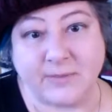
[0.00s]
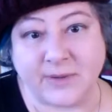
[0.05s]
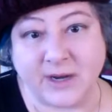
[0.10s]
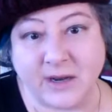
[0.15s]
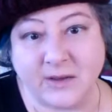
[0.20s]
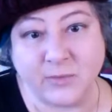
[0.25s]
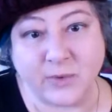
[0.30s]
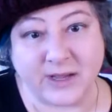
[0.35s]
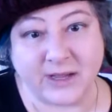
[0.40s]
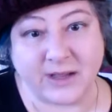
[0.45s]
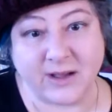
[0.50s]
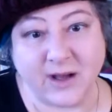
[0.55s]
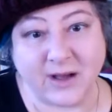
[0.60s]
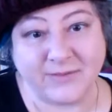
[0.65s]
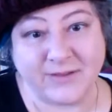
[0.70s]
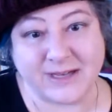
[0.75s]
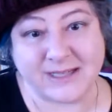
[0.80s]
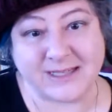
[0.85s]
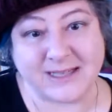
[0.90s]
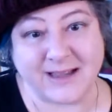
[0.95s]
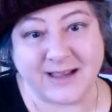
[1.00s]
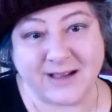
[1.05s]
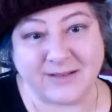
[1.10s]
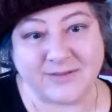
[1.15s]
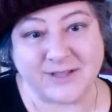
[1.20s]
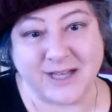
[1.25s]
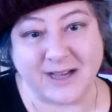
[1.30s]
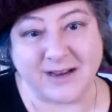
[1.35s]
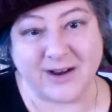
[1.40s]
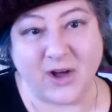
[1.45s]
But we obviously have
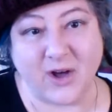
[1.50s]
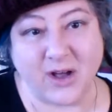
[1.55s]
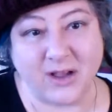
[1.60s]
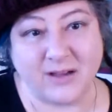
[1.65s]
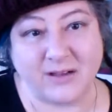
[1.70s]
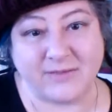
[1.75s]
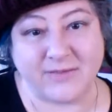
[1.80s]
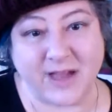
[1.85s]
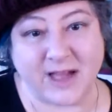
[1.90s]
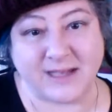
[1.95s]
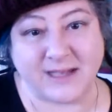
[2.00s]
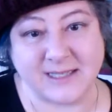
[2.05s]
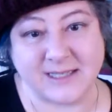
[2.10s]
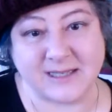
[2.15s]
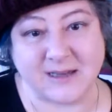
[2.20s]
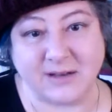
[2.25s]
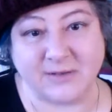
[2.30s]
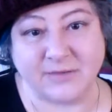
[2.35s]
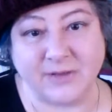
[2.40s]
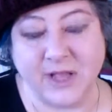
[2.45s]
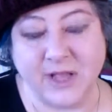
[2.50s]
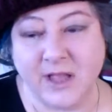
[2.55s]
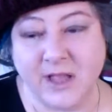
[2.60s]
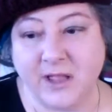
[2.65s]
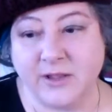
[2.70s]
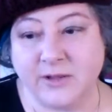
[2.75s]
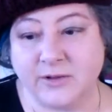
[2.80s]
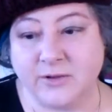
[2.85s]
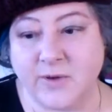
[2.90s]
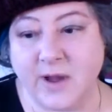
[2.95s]
done all of that stuff
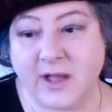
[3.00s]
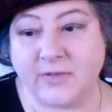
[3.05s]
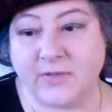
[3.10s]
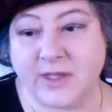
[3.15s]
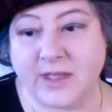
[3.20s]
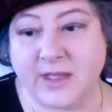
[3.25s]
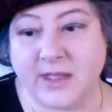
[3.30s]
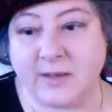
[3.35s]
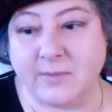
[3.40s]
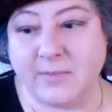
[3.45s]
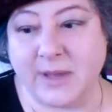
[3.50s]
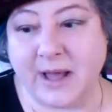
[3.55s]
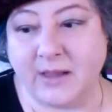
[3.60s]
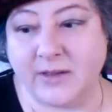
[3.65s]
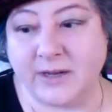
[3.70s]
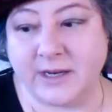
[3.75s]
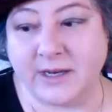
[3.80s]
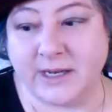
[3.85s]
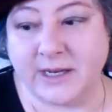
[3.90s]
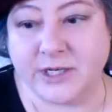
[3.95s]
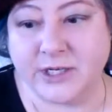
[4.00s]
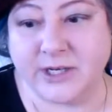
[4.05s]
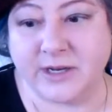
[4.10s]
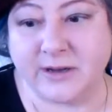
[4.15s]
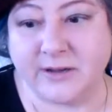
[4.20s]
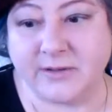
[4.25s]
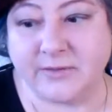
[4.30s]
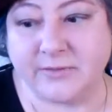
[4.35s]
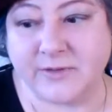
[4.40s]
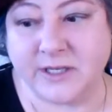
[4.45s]
throughout the ballot
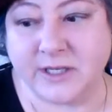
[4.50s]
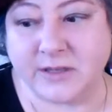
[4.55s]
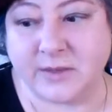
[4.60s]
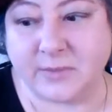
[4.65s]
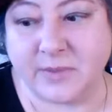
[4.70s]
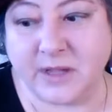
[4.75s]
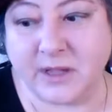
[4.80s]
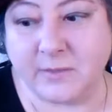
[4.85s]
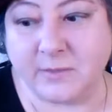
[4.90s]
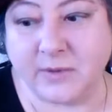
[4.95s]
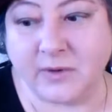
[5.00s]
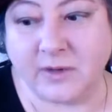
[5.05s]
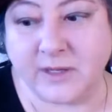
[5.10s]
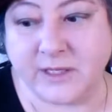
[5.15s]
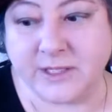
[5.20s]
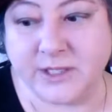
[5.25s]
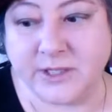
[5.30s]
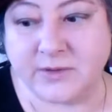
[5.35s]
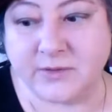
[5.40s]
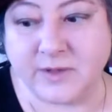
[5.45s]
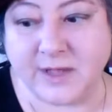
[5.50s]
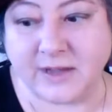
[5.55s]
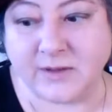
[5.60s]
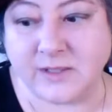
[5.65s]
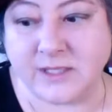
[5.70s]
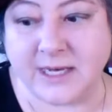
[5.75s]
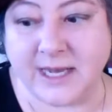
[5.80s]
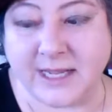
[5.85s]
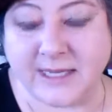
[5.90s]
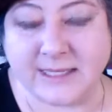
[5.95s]
initiative to the people in
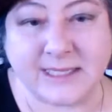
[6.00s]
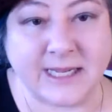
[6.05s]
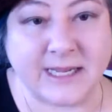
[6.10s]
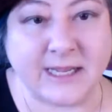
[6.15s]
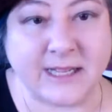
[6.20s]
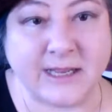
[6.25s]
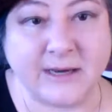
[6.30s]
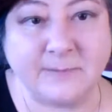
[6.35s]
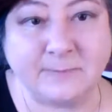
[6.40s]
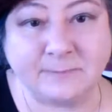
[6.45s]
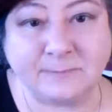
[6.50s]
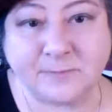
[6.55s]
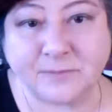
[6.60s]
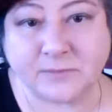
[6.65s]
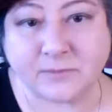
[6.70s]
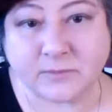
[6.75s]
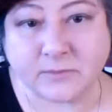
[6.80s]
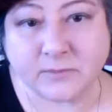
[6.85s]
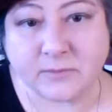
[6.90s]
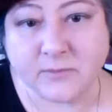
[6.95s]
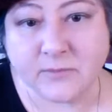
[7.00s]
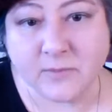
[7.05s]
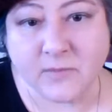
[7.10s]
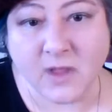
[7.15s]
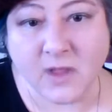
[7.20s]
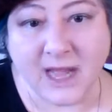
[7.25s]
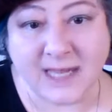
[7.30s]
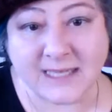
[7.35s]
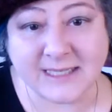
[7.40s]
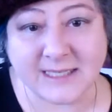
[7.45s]
2018.
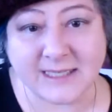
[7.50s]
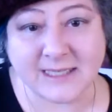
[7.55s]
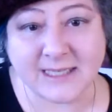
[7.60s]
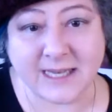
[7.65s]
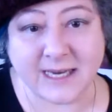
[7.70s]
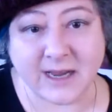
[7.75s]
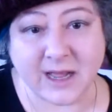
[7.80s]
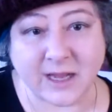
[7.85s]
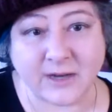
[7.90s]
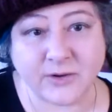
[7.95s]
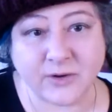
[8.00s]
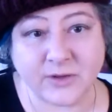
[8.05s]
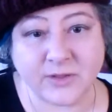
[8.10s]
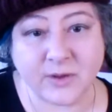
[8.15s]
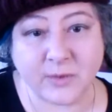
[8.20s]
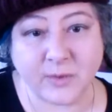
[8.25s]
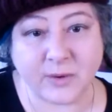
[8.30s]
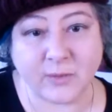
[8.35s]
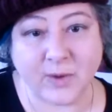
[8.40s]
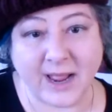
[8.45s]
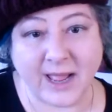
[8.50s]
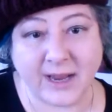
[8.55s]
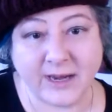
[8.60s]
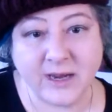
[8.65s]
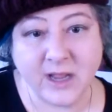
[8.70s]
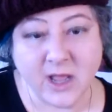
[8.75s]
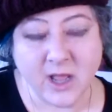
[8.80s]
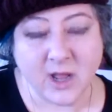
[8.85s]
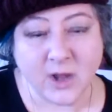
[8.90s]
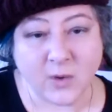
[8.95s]
I-1600 that we
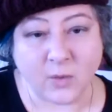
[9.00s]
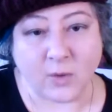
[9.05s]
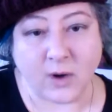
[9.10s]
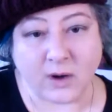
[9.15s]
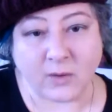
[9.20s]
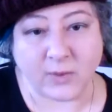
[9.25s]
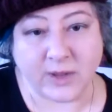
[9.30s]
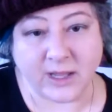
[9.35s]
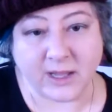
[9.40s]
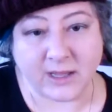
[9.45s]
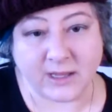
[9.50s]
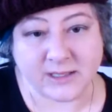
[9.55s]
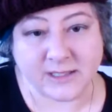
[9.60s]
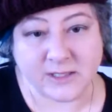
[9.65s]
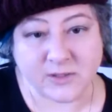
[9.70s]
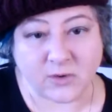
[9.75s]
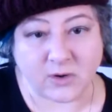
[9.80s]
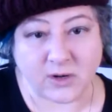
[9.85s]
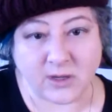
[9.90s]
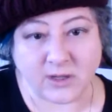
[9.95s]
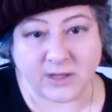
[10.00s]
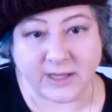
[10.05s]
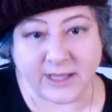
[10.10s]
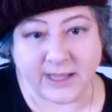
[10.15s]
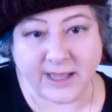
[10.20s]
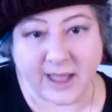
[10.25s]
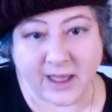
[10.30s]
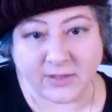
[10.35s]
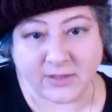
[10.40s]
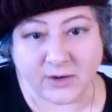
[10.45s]
ran, where we historically
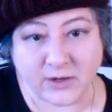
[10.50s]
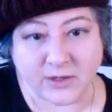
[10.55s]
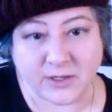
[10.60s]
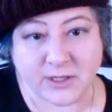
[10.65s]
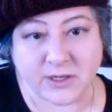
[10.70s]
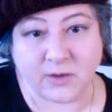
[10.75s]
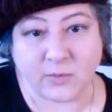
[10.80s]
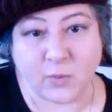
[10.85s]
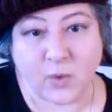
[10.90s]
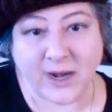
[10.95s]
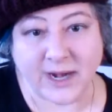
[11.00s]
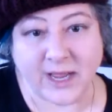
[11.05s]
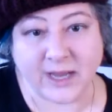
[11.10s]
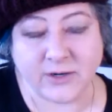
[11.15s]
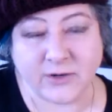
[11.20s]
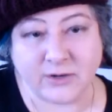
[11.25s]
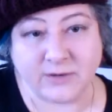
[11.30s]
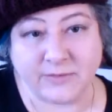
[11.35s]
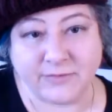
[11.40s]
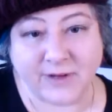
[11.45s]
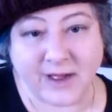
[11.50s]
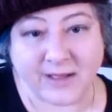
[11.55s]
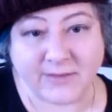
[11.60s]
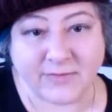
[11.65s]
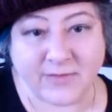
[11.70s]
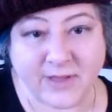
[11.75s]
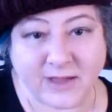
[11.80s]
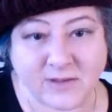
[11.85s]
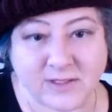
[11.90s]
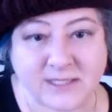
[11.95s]
gathered
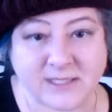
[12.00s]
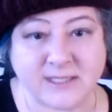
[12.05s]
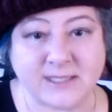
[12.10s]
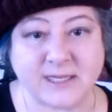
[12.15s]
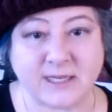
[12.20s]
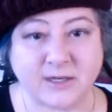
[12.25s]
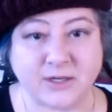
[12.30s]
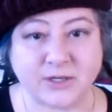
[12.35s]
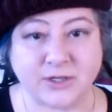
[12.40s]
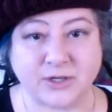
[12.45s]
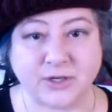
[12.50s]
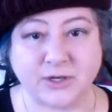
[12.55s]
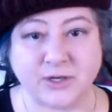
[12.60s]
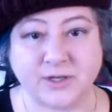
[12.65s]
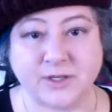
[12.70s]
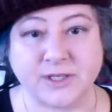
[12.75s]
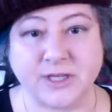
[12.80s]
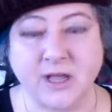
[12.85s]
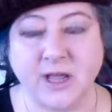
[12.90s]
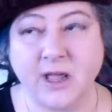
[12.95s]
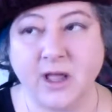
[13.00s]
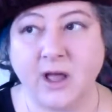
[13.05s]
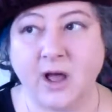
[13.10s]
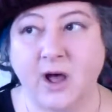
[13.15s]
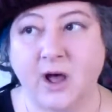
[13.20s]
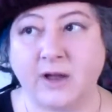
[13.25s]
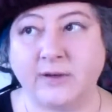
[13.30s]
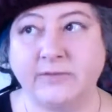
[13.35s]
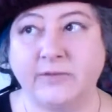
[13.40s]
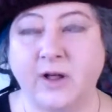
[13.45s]
105,000 signatures
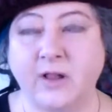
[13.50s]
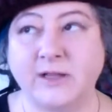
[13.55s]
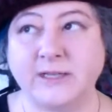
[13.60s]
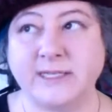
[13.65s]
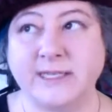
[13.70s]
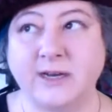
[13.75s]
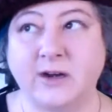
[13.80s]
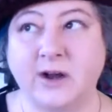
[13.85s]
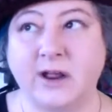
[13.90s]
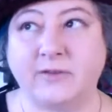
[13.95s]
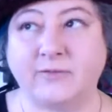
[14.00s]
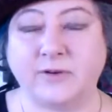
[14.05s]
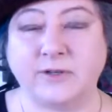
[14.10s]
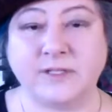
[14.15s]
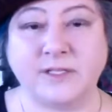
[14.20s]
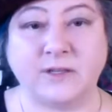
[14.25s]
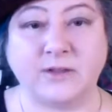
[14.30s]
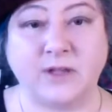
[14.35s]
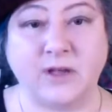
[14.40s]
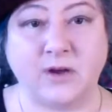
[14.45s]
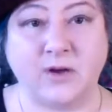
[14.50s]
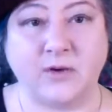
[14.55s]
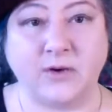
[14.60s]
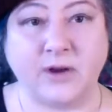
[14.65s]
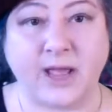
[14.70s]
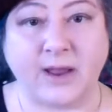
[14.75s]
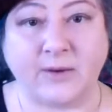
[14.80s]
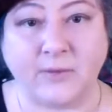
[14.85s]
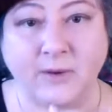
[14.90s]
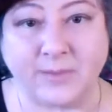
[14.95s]
on volunteer efforts alone.
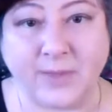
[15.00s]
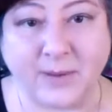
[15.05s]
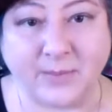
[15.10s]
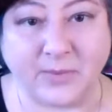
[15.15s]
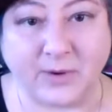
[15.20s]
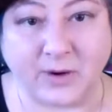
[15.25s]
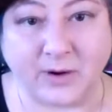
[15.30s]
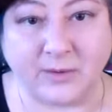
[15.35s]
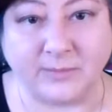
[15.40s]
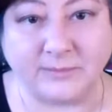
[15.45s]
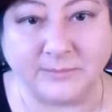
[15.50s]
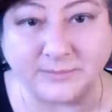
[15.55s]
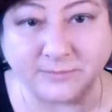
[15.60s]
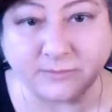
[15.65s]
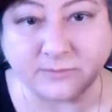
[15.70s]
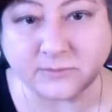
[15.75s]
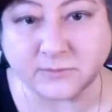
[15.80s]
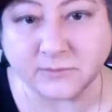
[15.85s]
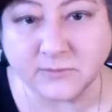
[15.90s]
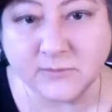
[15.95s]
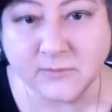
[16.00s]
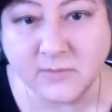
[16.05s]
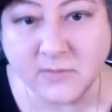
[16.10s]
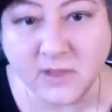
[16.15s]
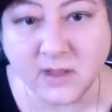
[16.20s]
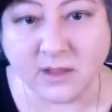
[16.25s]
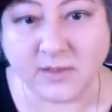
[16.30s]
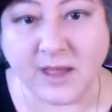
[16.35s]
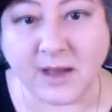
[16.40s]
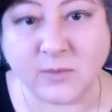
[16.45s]
And remember,
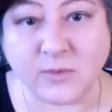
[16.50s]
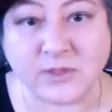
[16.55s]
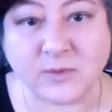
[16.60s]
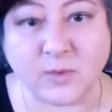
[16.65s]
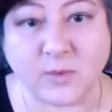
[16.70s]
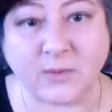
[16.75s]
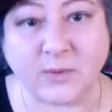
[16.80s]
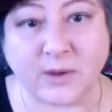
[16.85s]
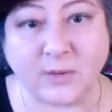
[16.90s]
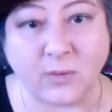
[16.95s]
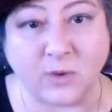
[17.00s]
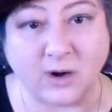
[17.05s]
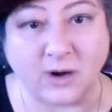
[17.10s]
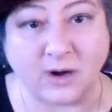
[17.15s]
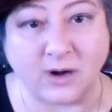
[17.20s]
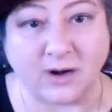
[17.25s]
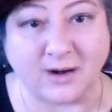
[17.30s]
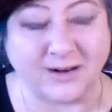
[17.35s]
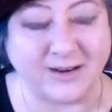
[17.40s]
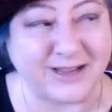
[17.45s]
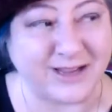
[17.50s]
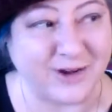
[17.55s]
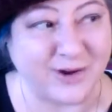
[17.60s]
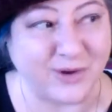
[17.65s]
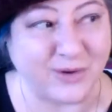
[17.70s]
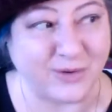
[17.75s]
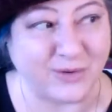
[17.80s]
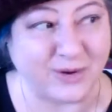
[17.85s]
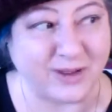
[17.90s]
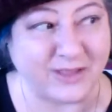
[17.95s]
that was when we were, in
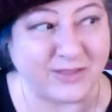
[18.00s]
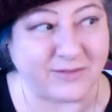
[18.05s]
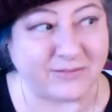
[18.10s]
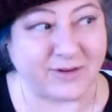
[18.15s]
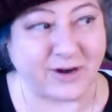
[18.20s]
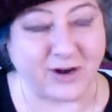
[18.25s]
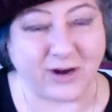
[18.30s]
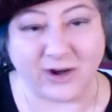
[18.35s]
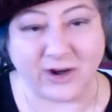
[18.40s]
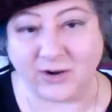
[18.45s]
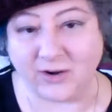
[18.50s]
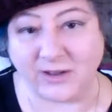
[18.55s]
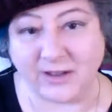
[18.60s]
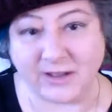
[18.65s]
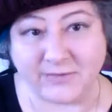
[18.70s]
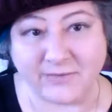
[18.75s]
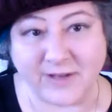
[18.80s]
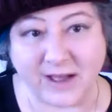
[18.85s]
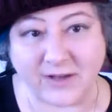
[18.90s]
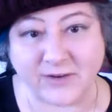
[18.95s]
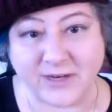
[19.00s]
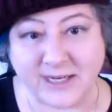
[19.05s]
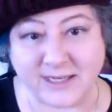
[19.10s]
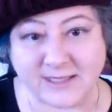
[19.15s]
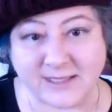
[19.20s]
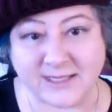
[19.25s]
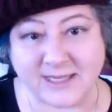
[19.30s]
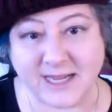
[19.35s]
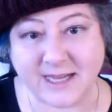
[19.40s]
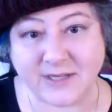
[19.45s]
the very early founding
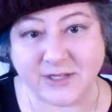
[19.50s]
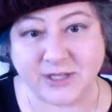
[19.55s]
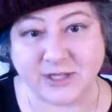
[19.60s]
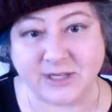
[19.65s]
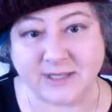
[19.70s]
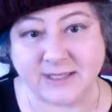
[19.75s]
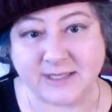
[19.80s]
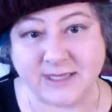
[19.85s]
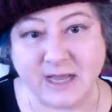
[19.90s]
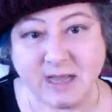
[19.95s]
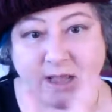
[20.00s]
stages.